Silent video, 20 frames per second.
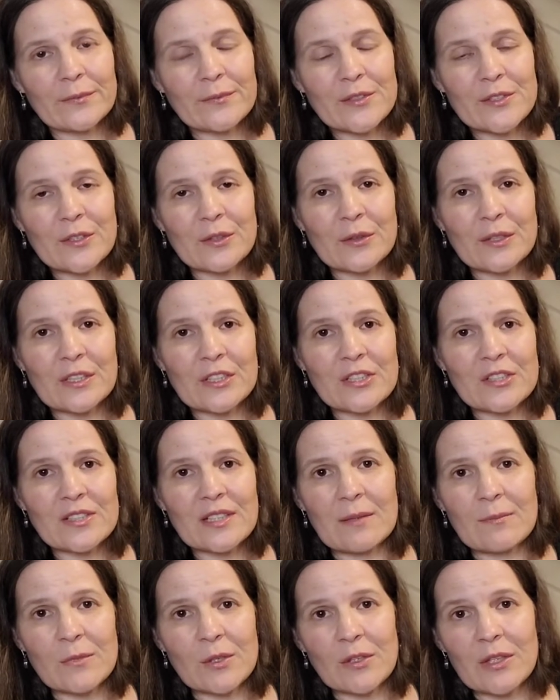So you just
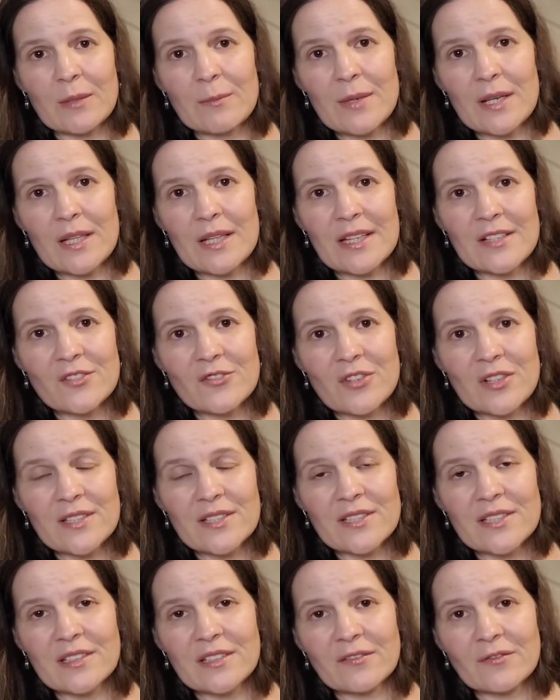give them your email
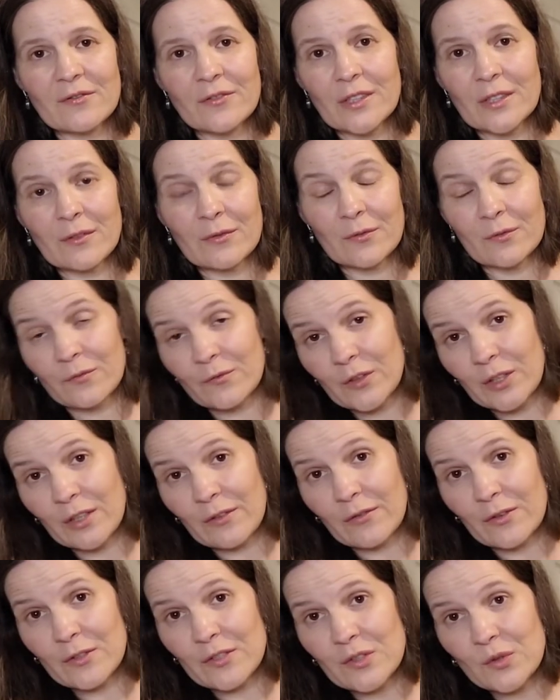address and for your
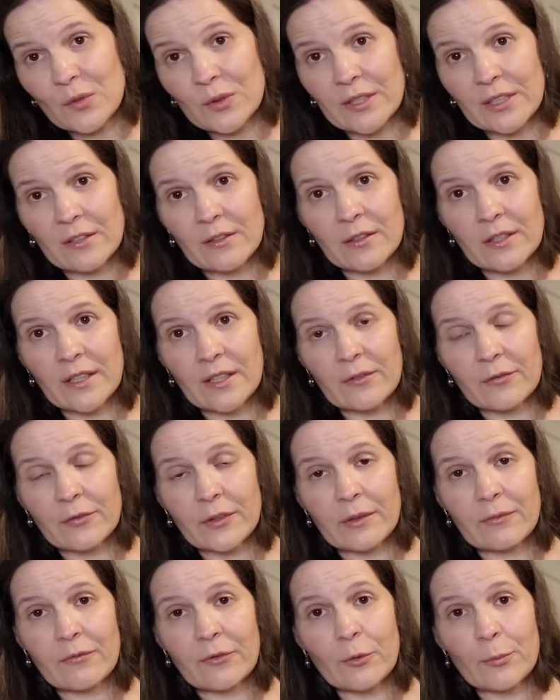first order, you'll get a
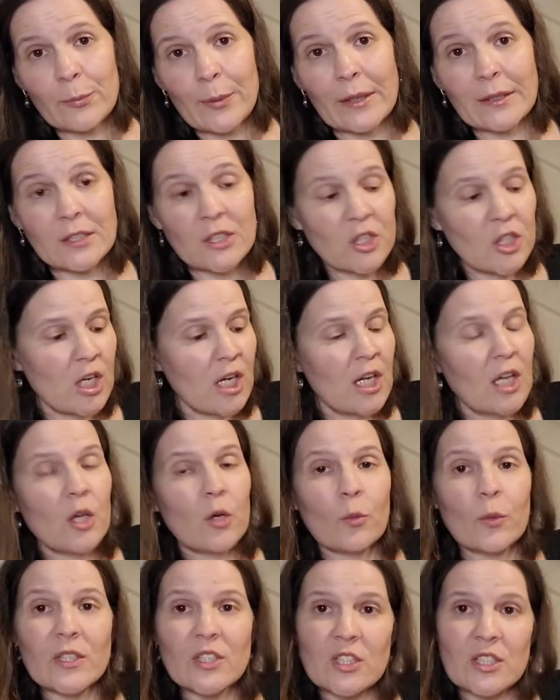free fruit punch,
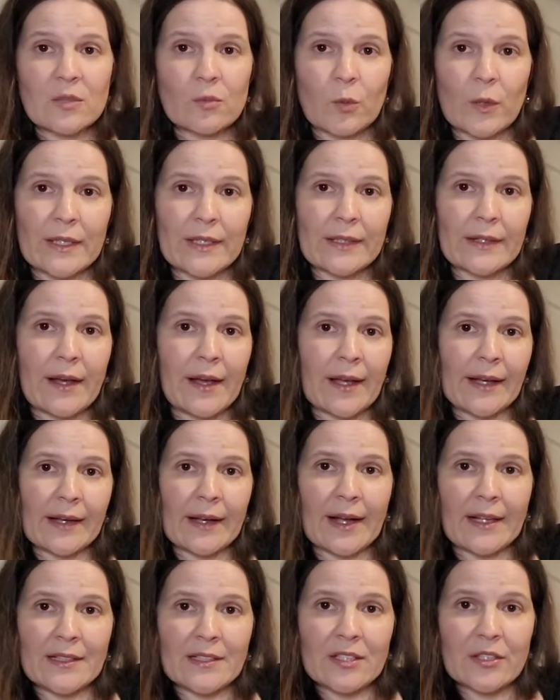which is what I
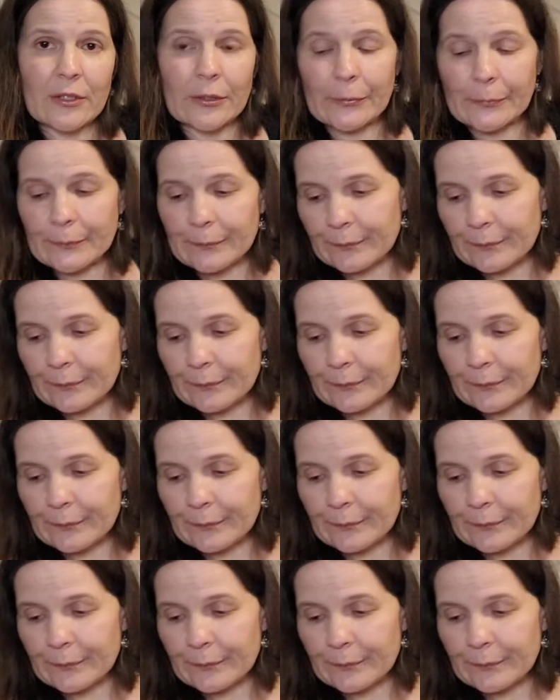got too.